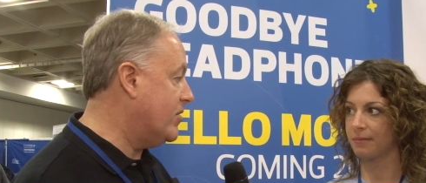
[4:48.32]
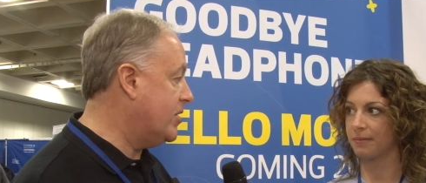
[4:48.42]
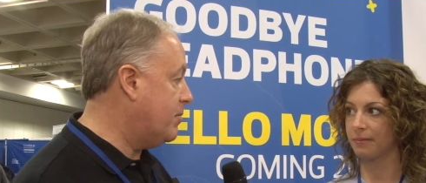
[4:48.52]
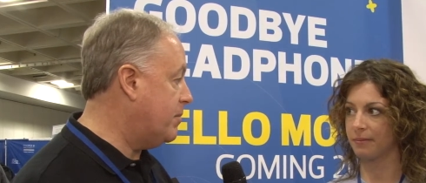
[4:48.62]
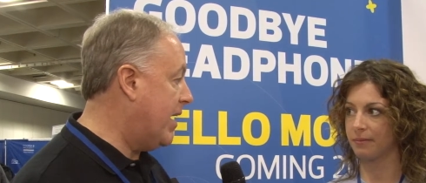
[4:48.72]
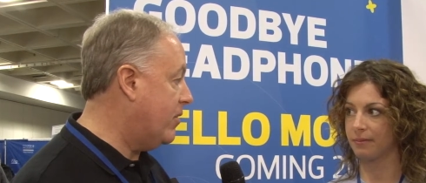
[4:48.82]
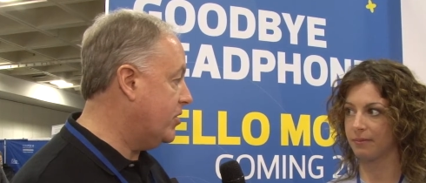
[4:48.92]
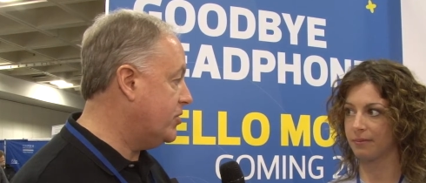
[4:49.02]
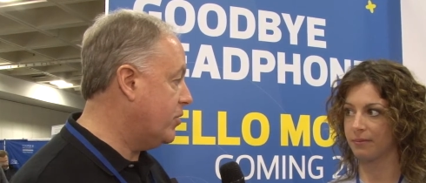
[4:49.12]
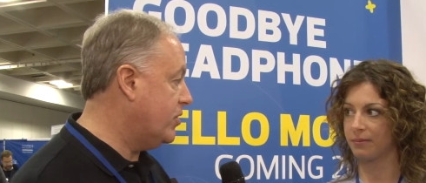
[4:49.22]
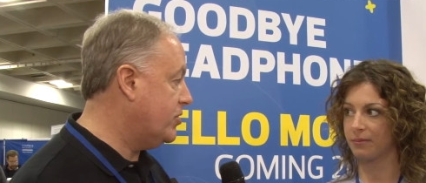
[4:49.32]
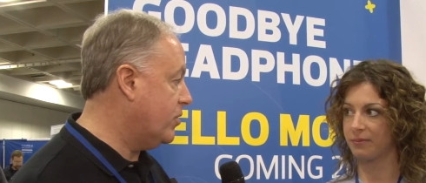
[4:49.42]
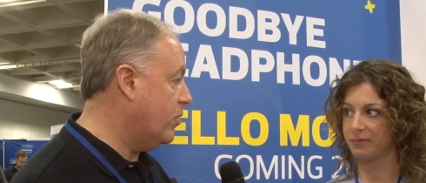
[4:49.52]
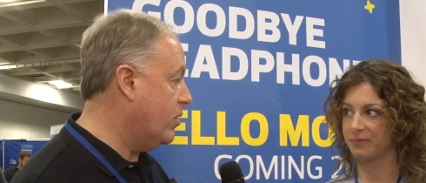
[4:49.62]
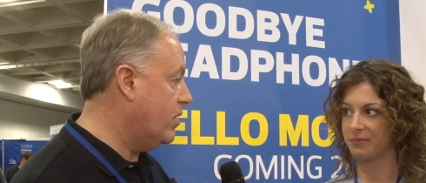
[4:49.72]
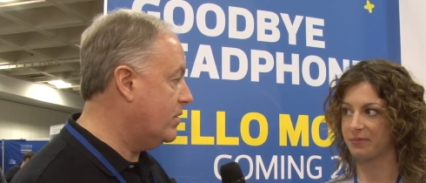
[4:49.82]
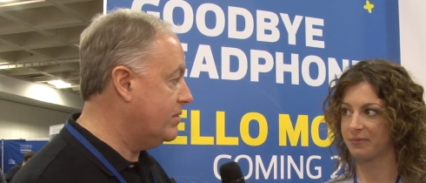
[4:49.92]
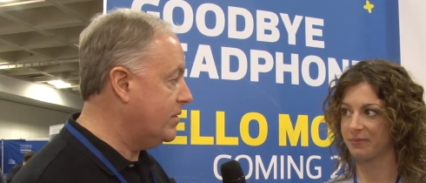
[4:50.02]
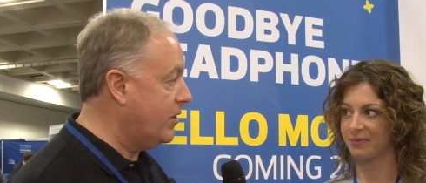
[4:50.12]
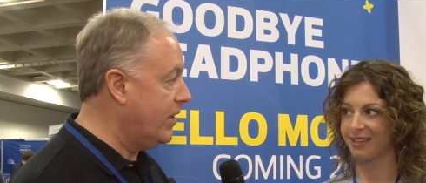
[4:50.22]
Speaker 1: have a separate power source, or
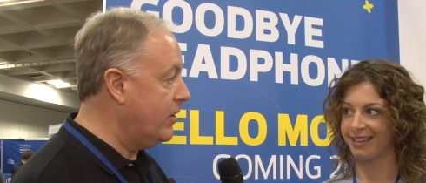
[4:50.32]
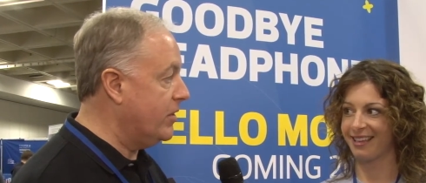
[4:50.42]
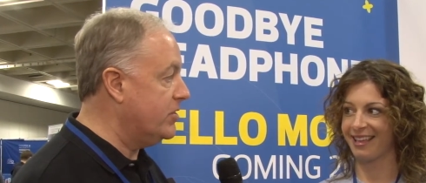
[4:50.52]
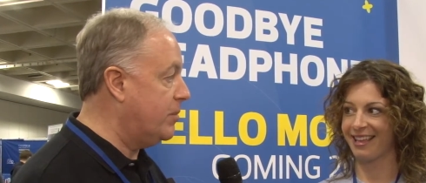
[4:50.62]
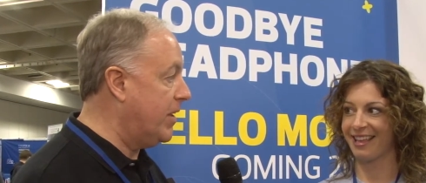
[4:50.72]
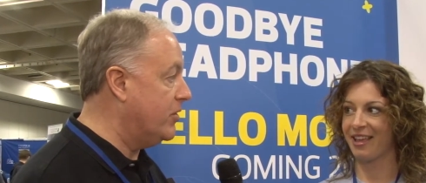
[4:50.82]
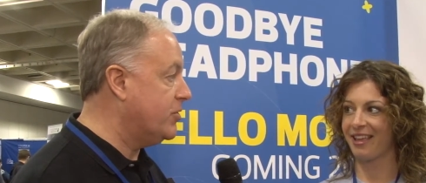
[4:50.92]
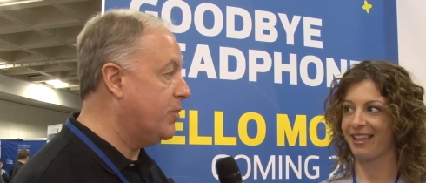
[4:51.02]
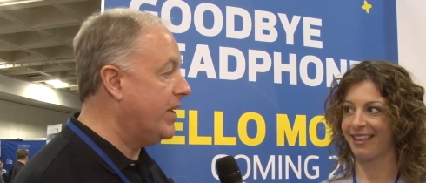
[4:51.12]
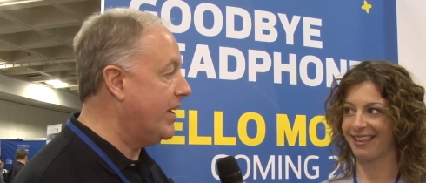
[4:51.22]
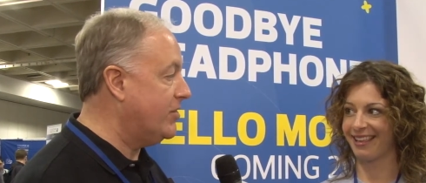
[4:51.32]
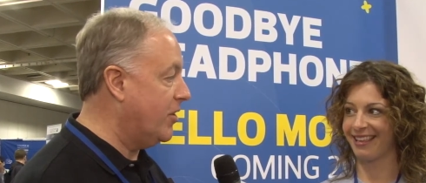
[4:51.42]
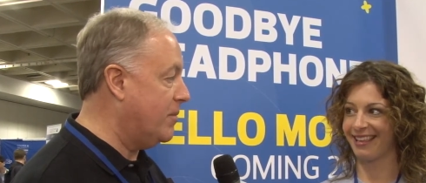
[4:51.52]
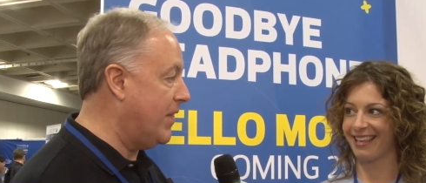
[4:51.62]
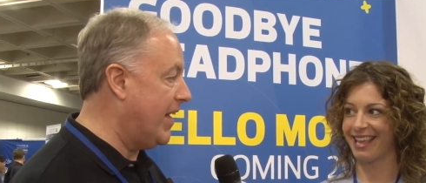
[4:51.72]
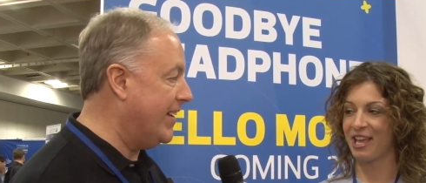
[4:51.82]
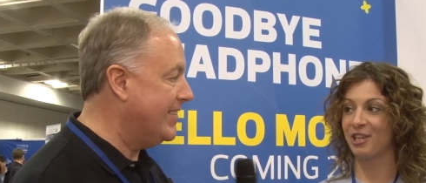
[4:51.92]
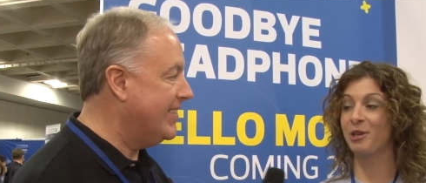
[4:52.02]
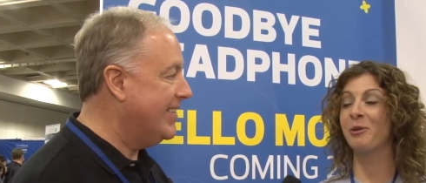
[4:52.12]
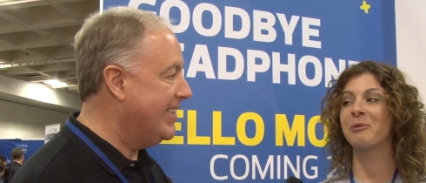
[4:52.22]
are they doing something else, or we can't talk about that?
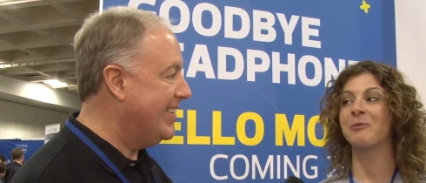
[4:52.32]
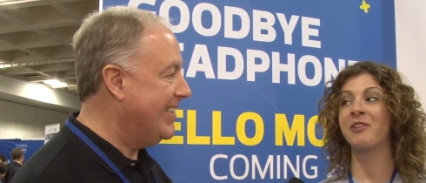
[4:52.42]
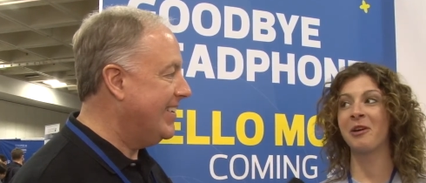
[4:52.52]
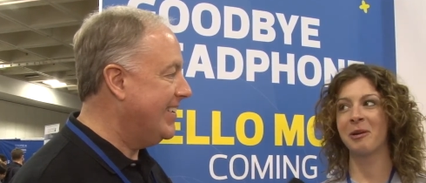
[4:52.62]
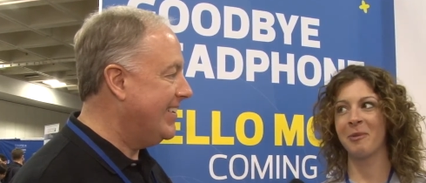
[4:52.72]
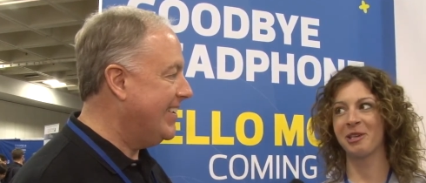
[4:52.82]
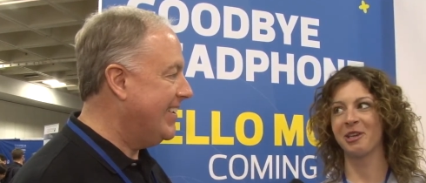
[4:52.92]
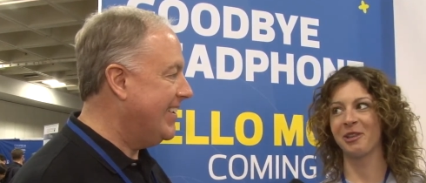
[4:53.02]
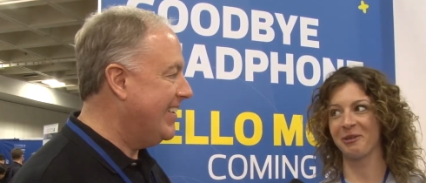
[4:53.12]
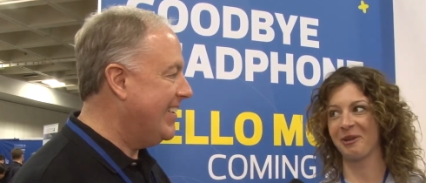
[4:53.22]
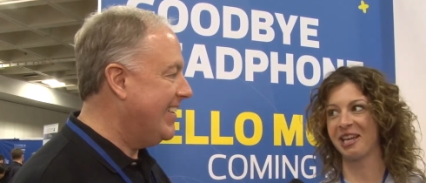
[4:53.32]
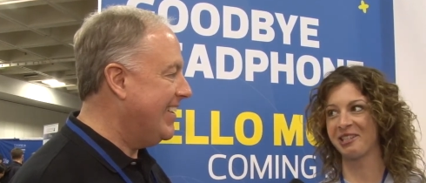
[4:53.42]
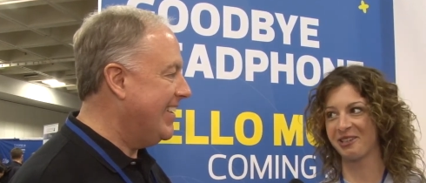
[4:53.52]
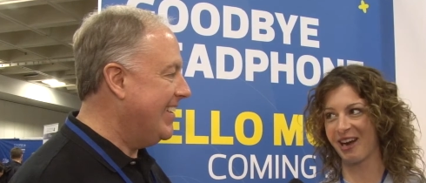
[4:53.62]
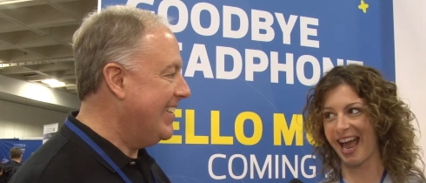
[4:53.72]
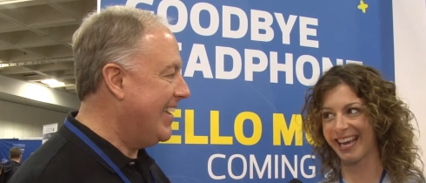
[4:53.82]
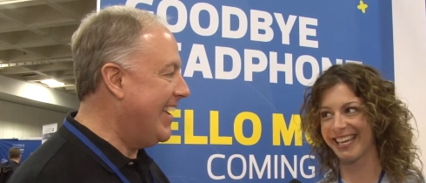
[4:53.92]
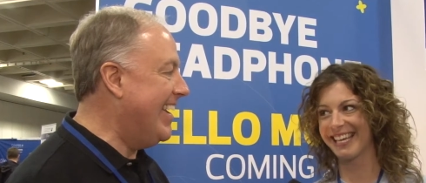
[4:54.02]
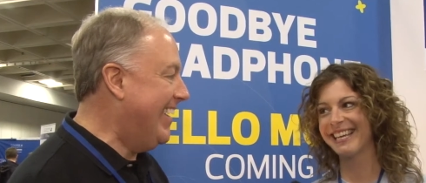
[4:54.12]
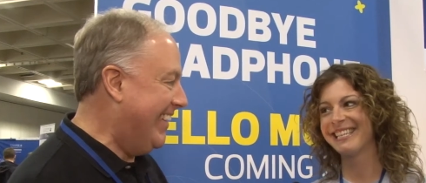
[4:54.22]
Speaker 2: You are very much on the right track.
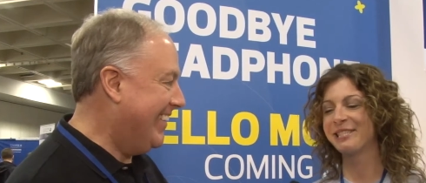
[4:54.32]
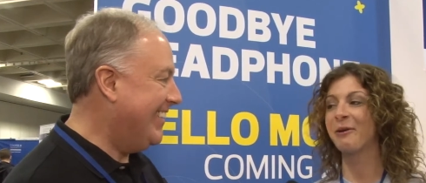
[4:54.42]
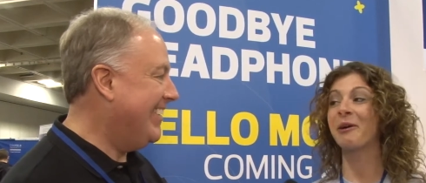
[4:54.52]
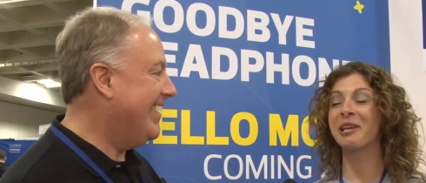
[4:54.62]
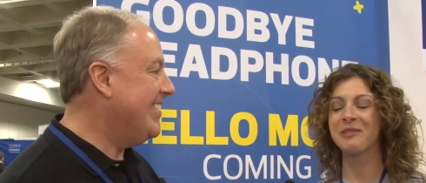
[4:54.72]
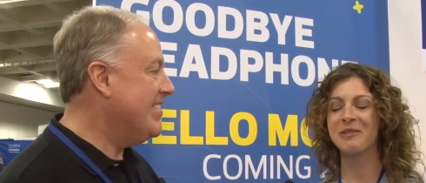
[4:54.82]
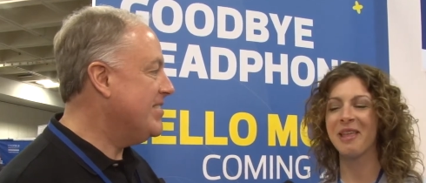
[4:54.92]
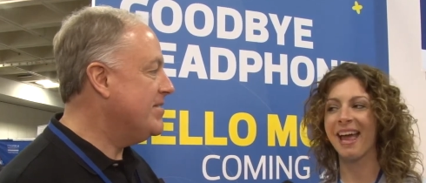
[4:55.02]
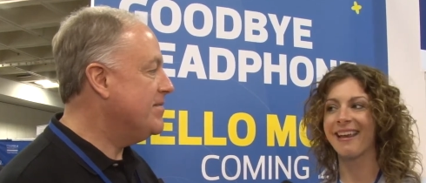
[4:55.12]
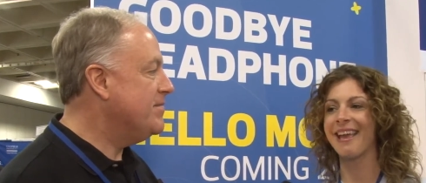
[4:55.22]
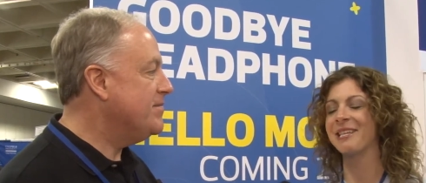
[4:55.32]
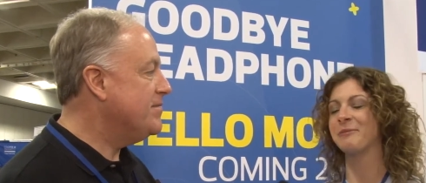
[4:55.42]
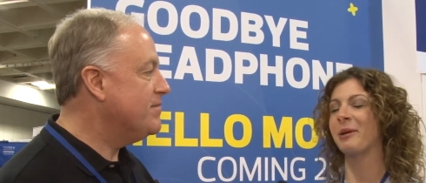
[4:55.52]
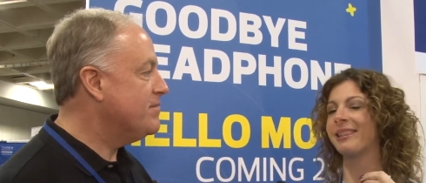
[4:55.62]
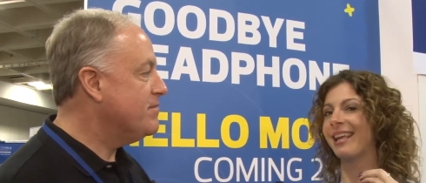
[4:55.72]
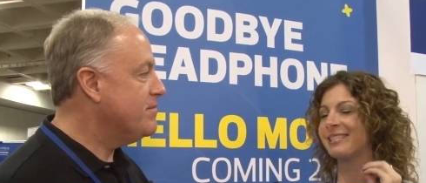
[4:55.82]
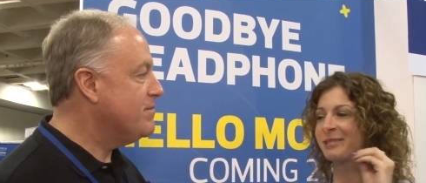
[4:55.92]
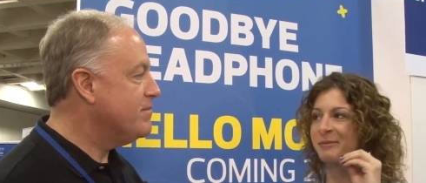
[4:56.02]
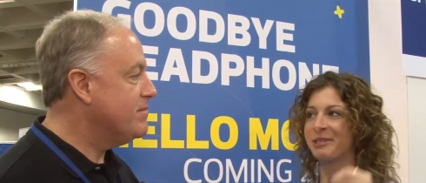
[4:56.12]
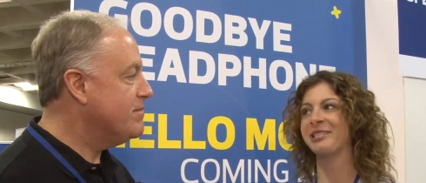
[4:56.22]
So I'll give you that hint, but that's
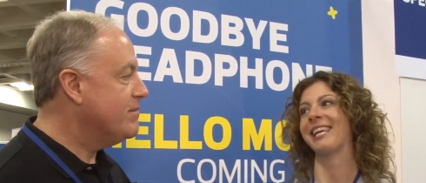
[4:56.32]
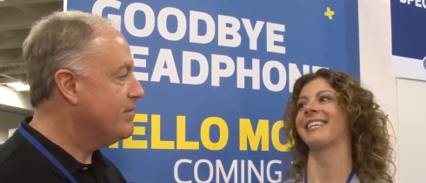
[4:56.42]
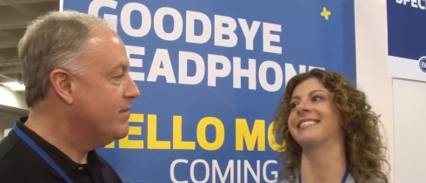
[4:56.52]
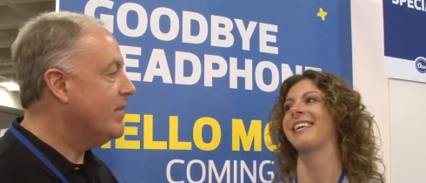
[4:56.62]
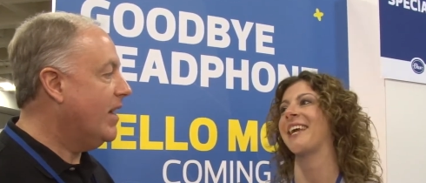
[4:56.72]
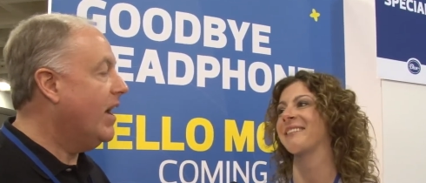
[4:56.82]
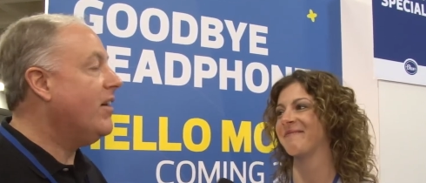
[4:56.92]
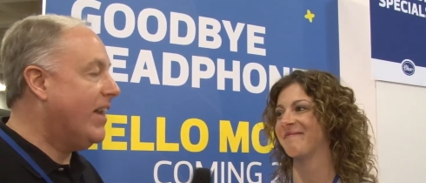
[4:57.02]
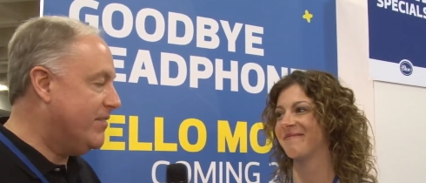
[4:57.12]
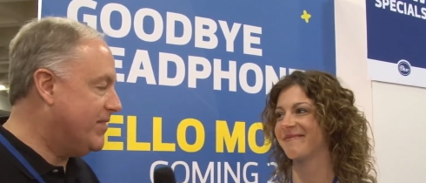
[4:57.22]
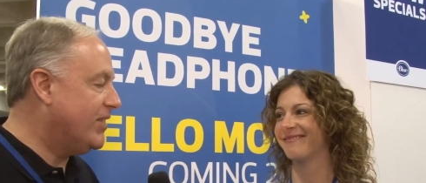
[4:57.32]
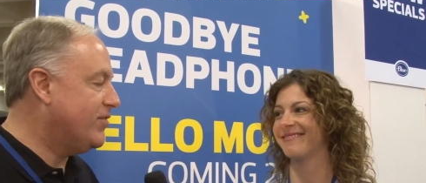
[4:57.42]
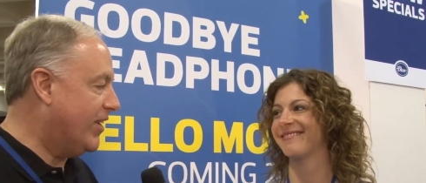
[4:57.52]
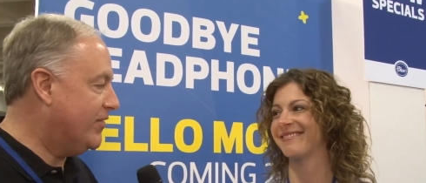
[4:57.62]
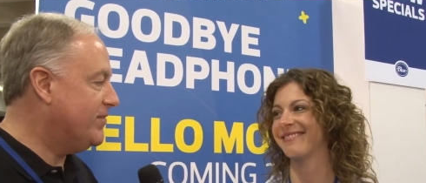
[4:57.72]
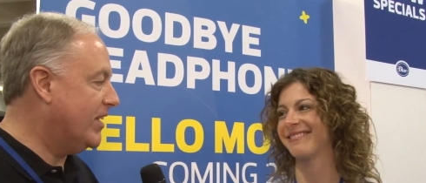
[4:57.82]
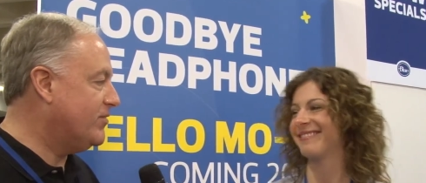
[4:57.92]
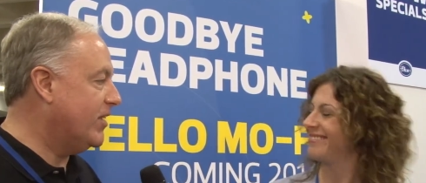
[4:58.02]
as much as I can say. Okay,
Speaker 1: that's fair. That's